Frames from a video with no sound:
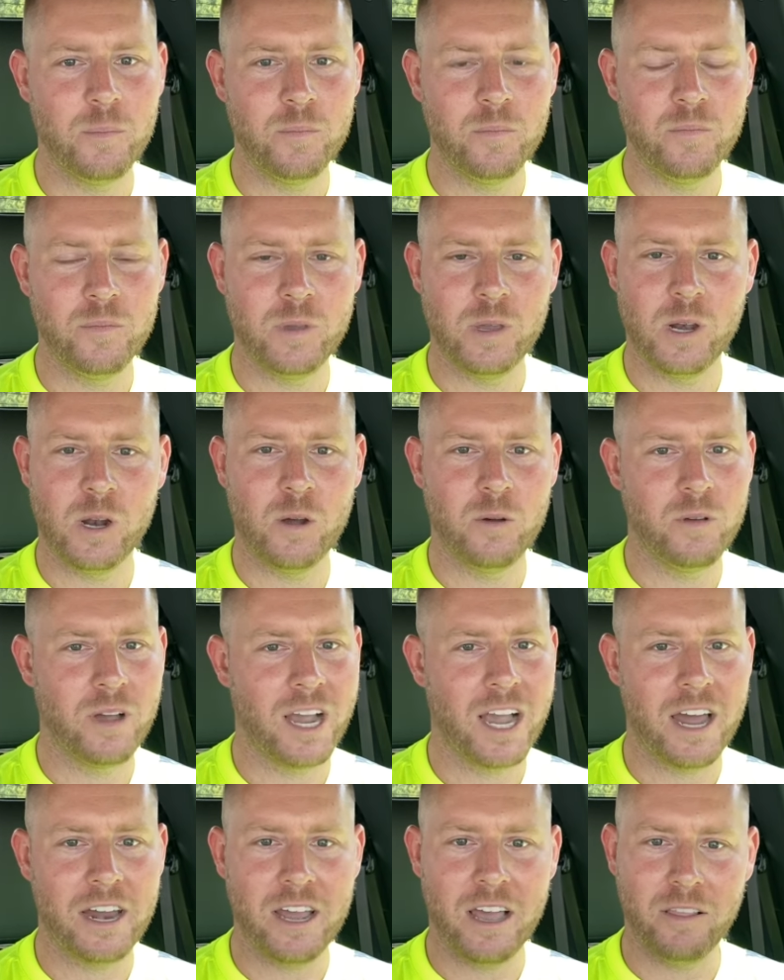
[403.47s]
You know, I
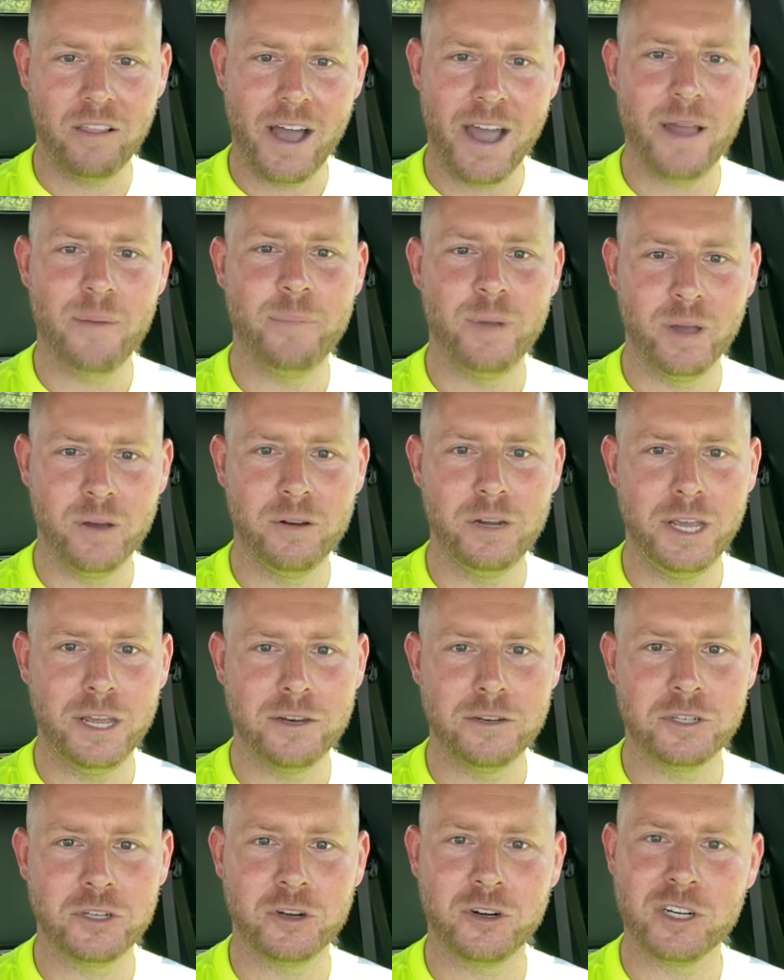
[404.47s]
got a liability
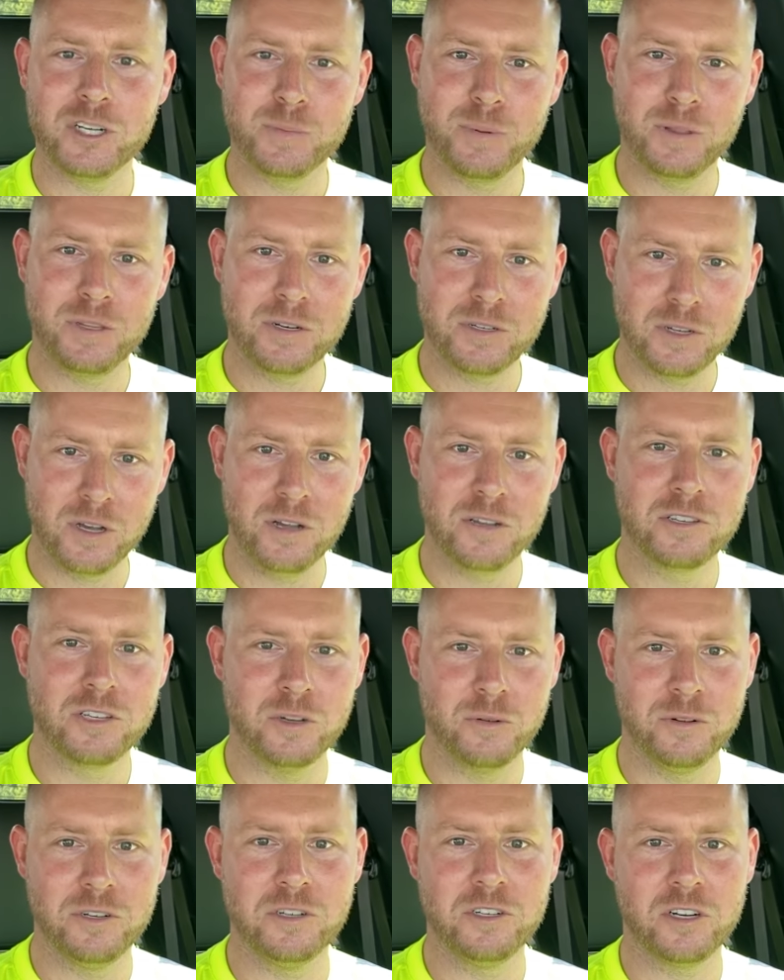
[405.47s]
insurance, but there's
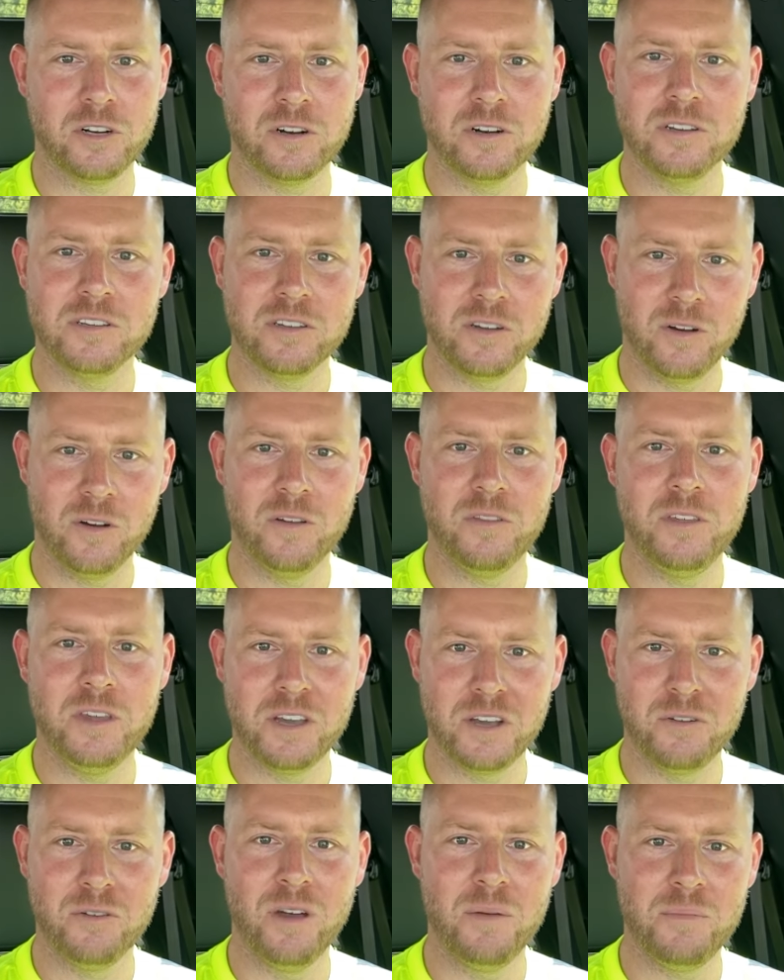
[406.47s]
also insurance on the
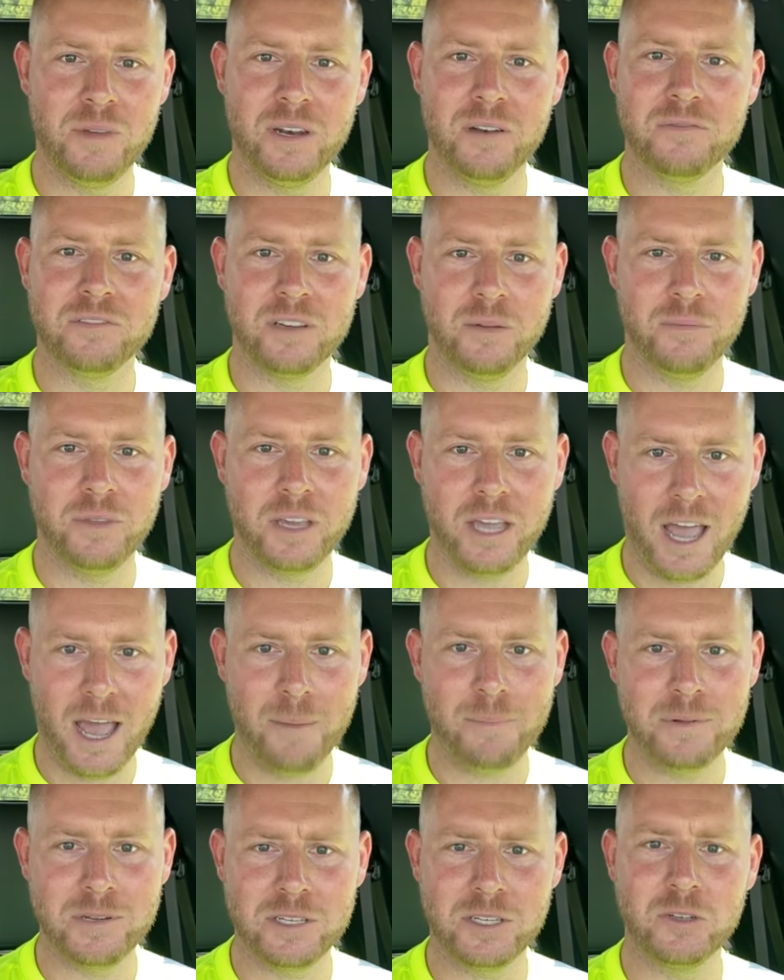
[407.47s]
equipment if something
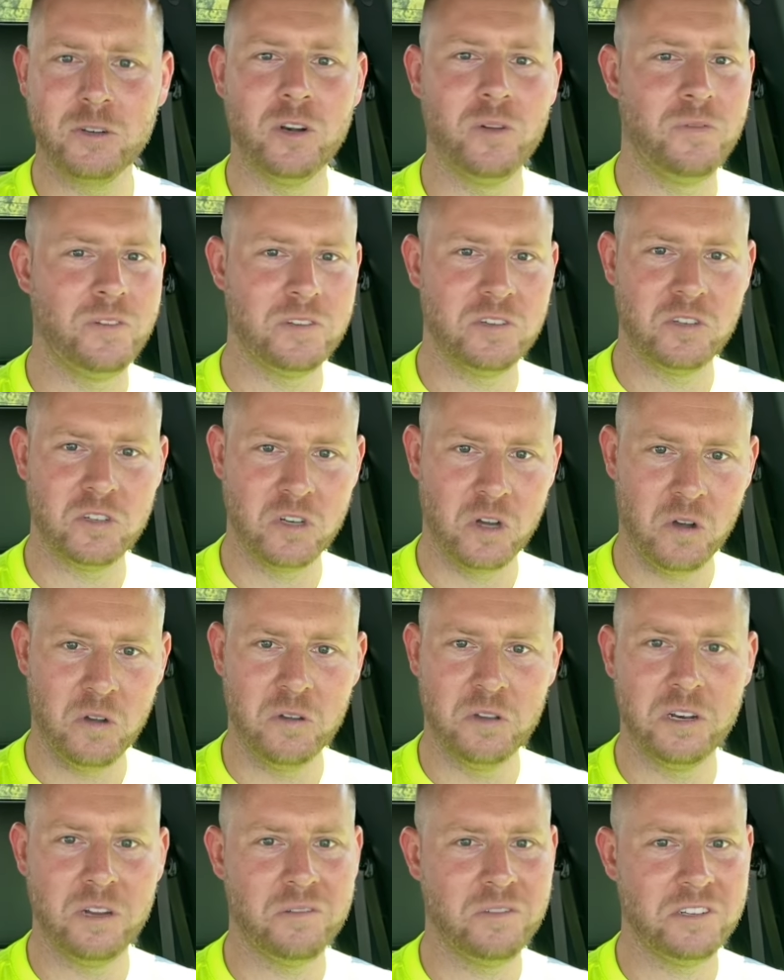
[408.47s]
happens to it, if it's
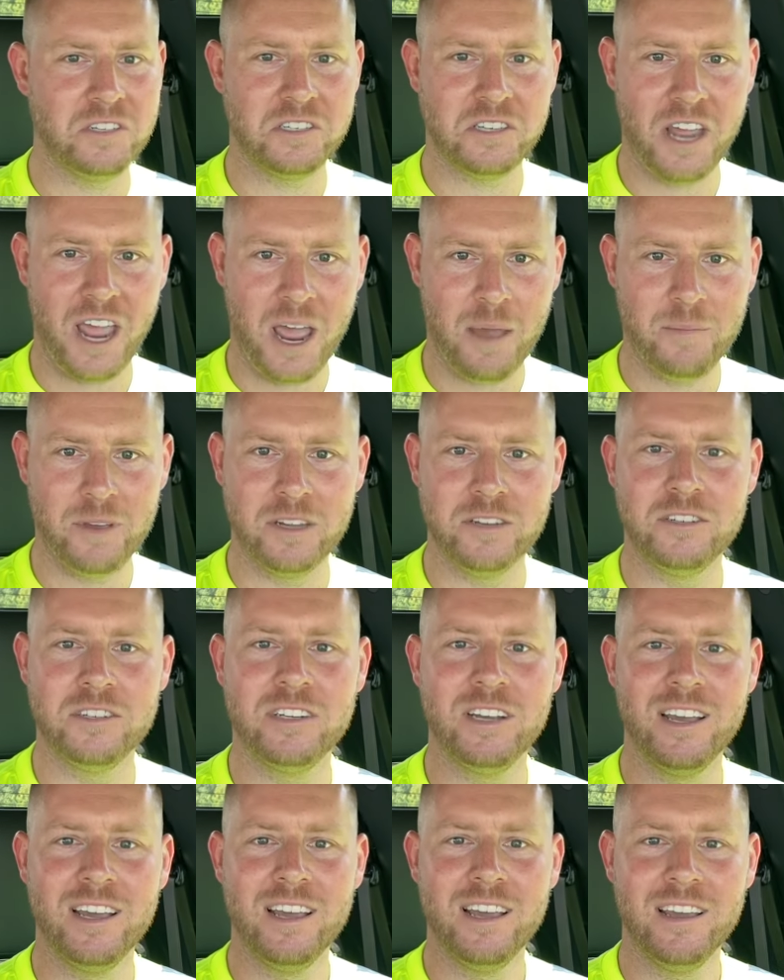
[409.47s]
stolen, if it's
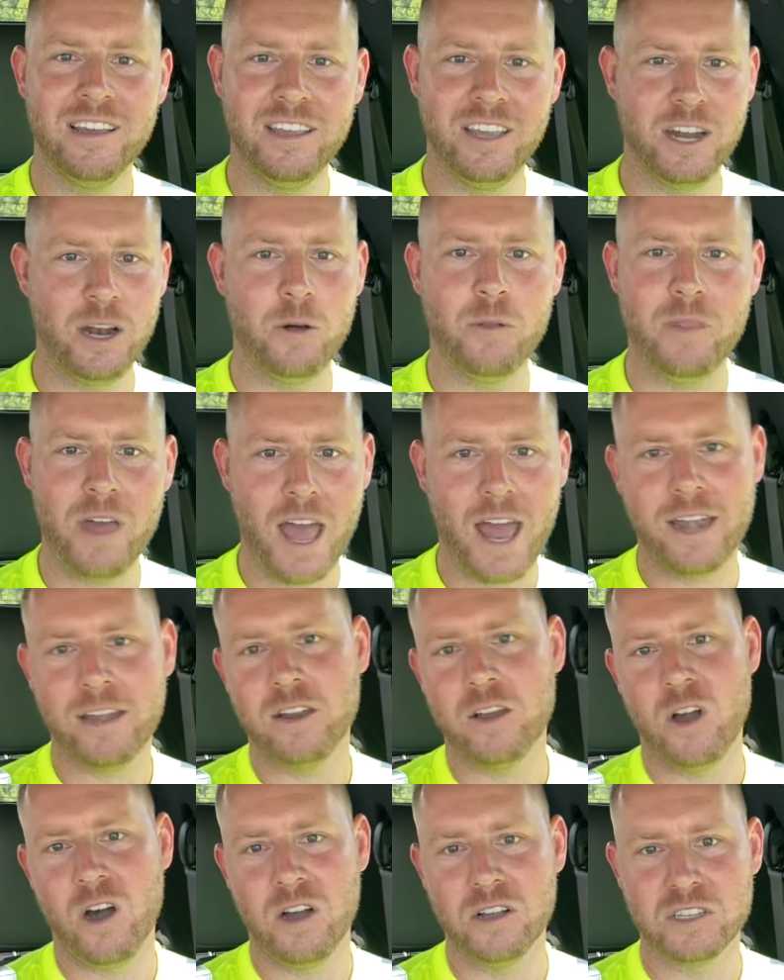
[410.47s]
damaged. You know, that
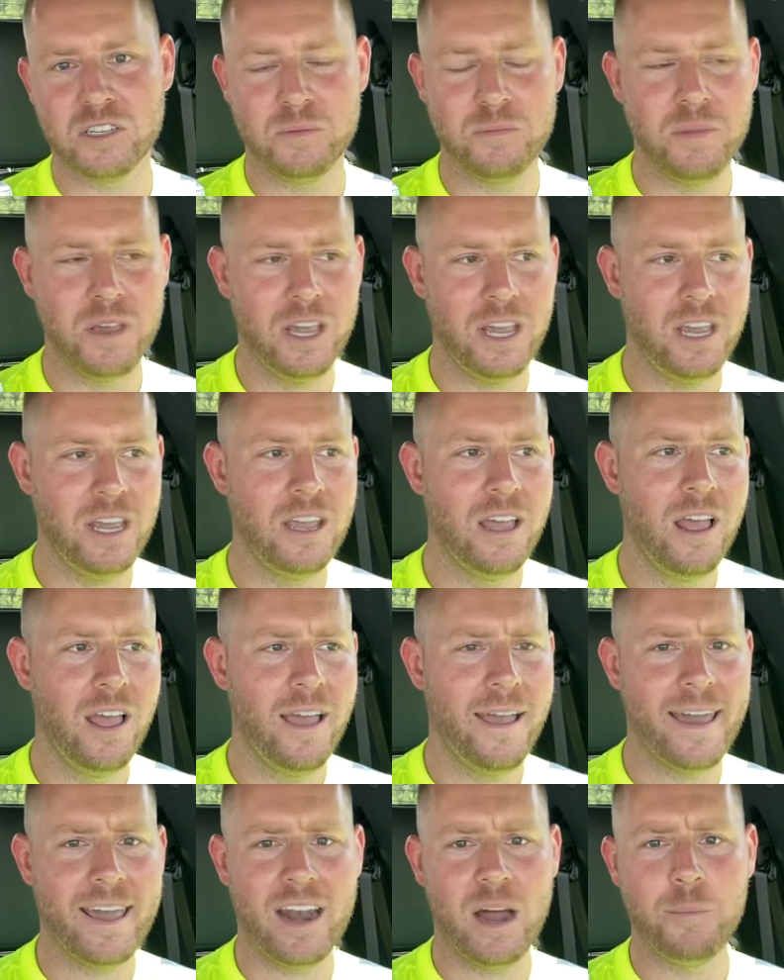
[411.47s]
cost me,
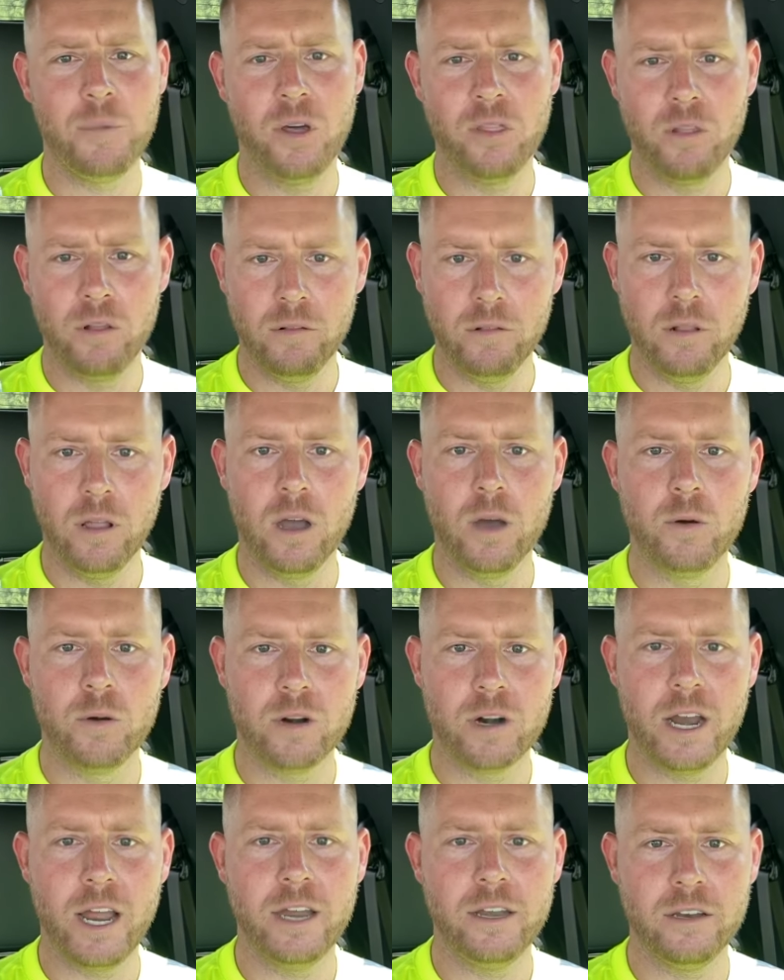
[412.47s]
and I'm on the
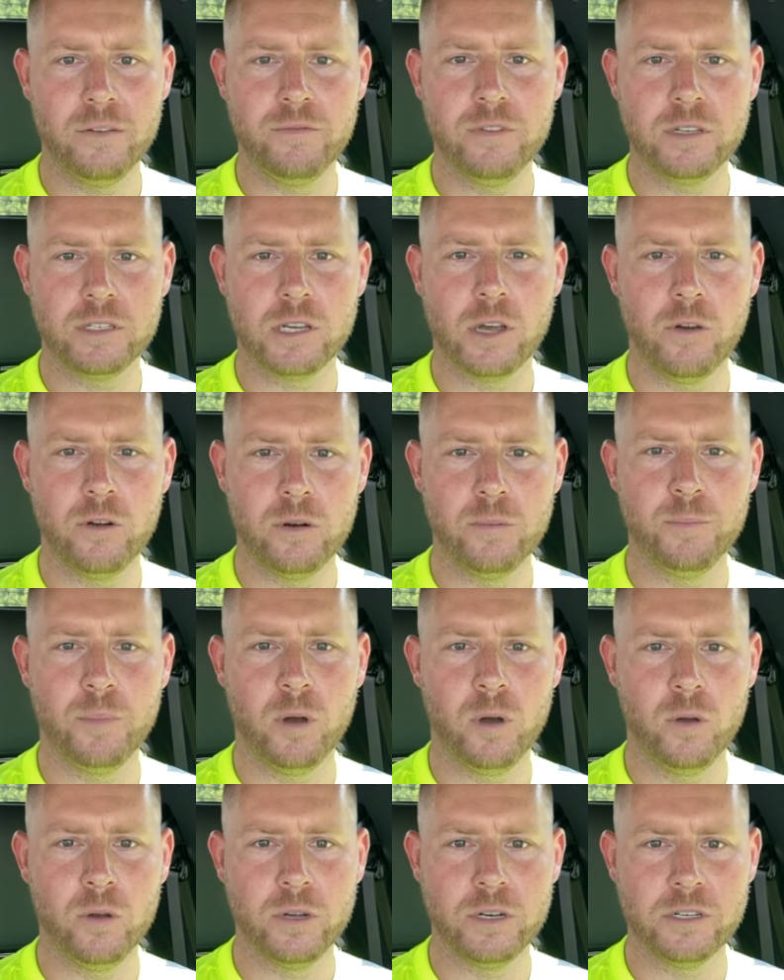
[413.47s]
lower end of the totem
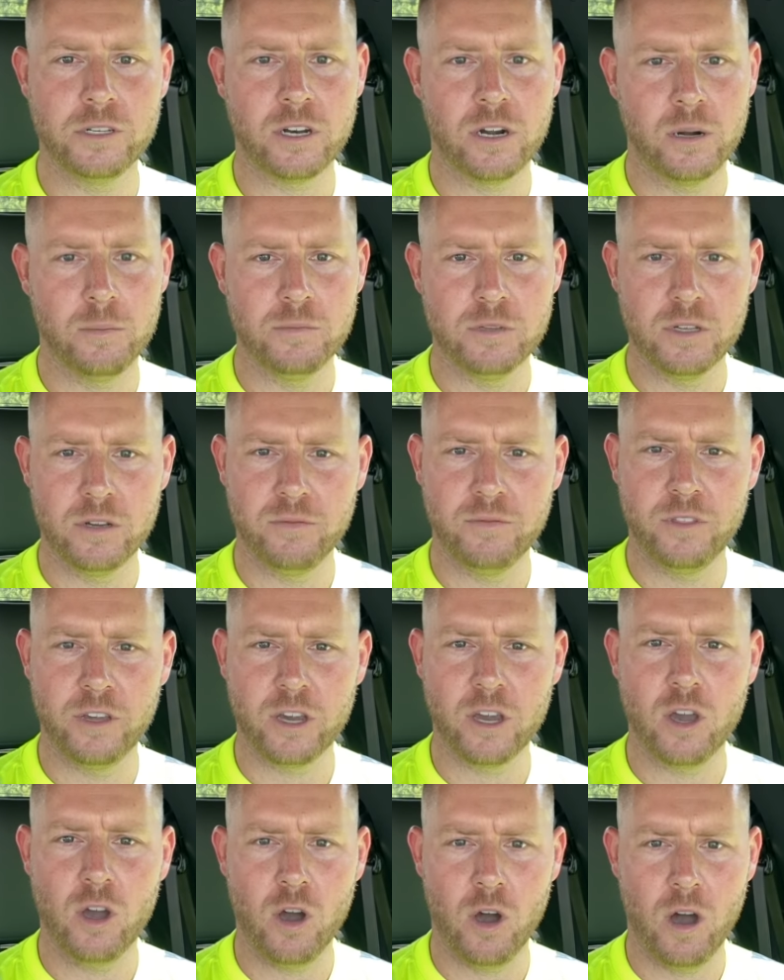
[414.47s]
pole in terms of the
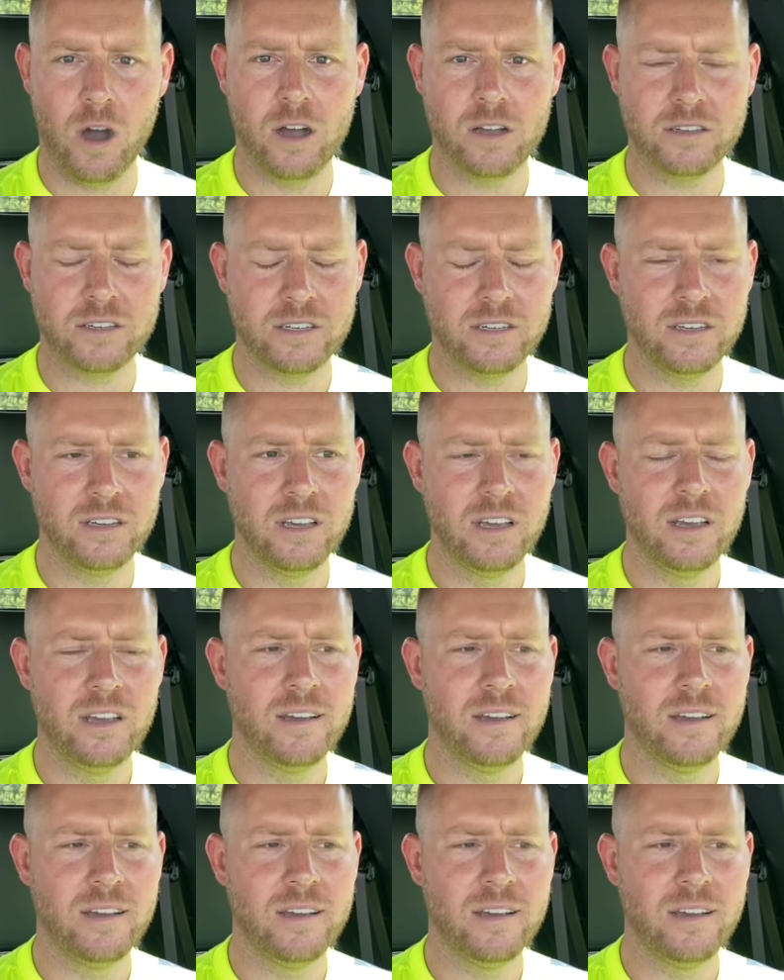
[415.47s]
cost.